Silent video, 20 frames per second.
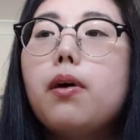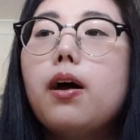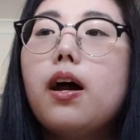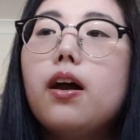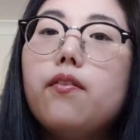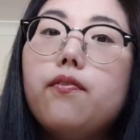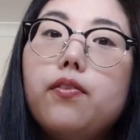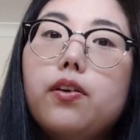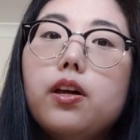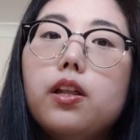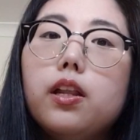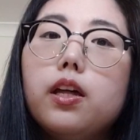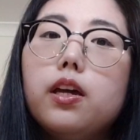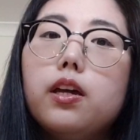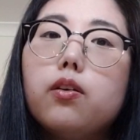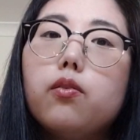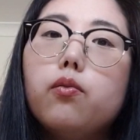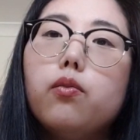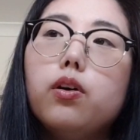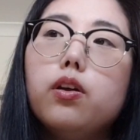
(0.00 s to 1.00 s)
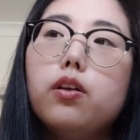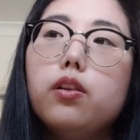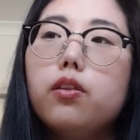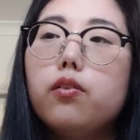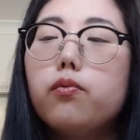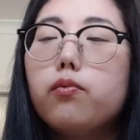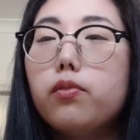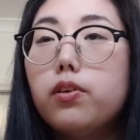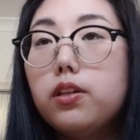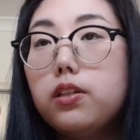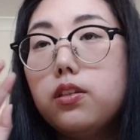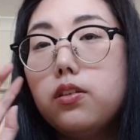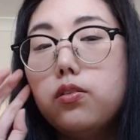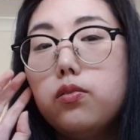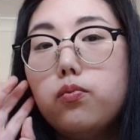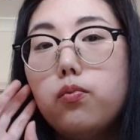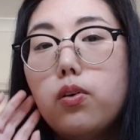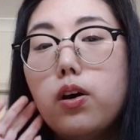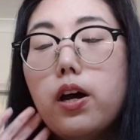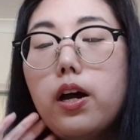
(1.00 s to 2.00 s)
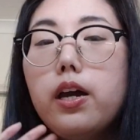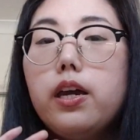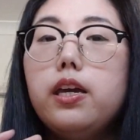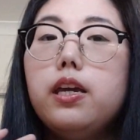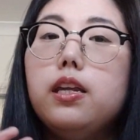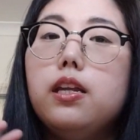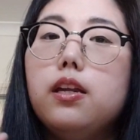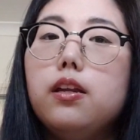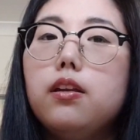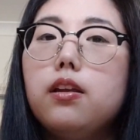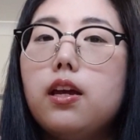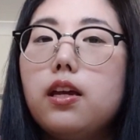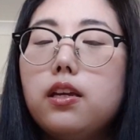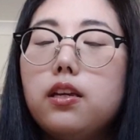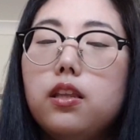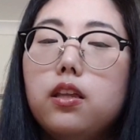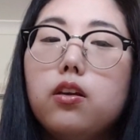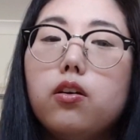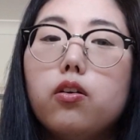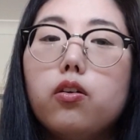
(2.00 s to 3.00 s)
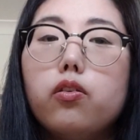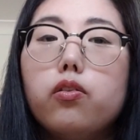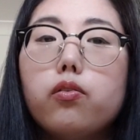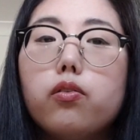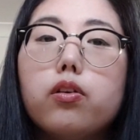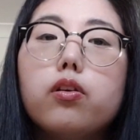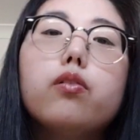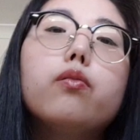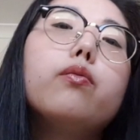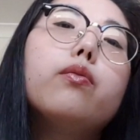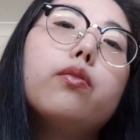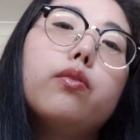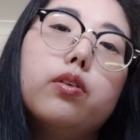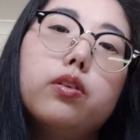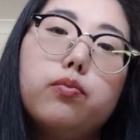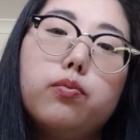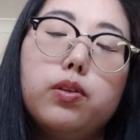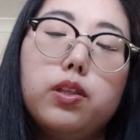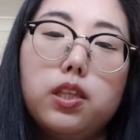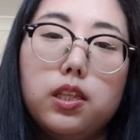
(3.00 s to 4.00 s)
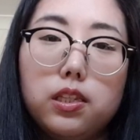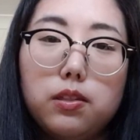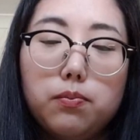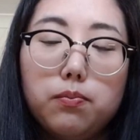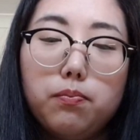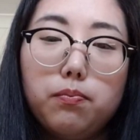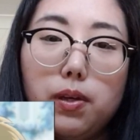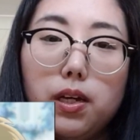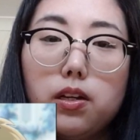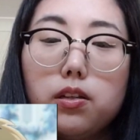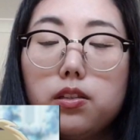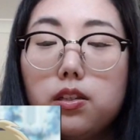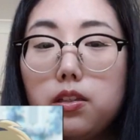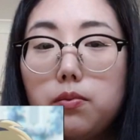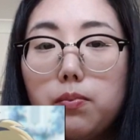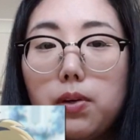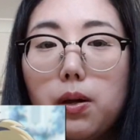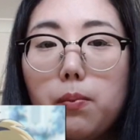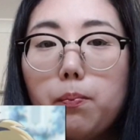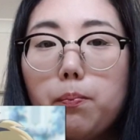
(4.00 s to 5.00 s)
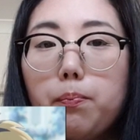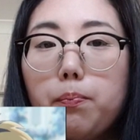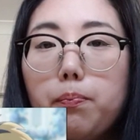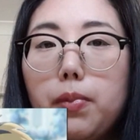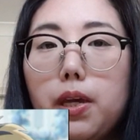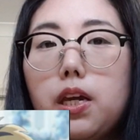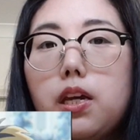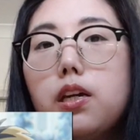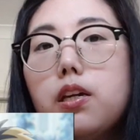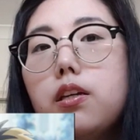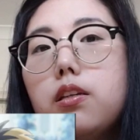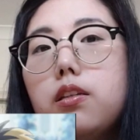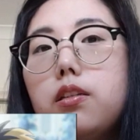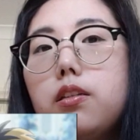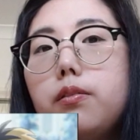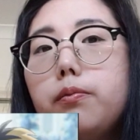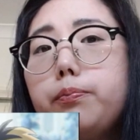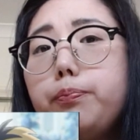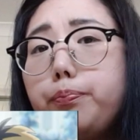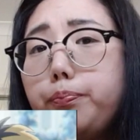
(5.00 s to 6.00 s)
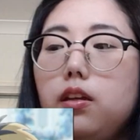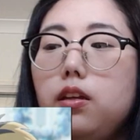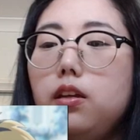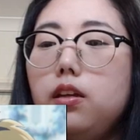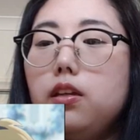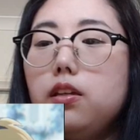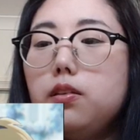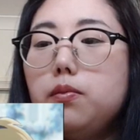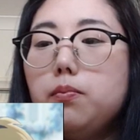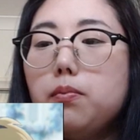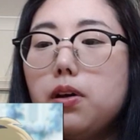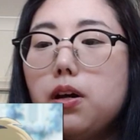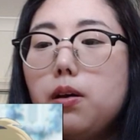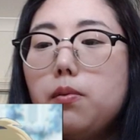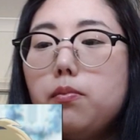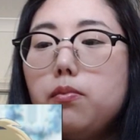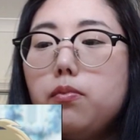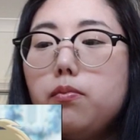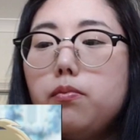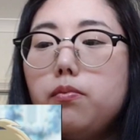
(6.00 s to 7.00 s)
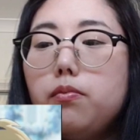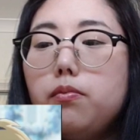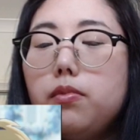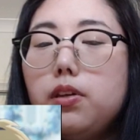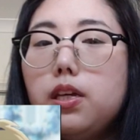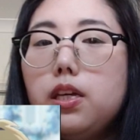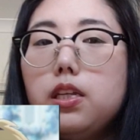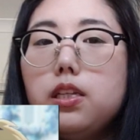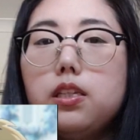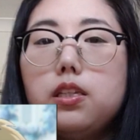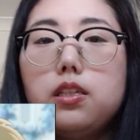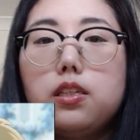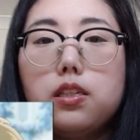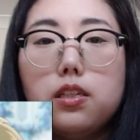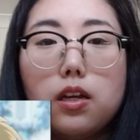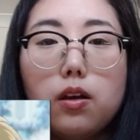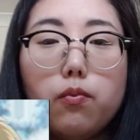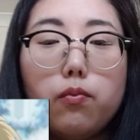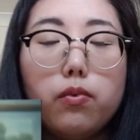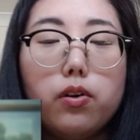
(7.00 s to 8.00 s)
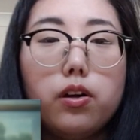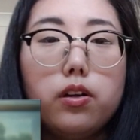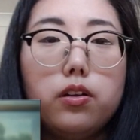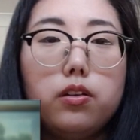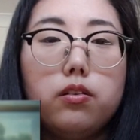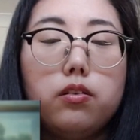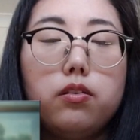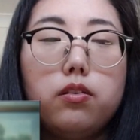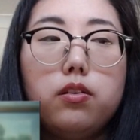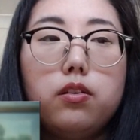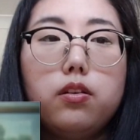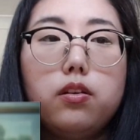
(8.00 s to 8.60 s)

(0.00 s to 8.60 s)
I feel like one of the reasons why he didn't actually go through it was because his mum. Because his mum is shown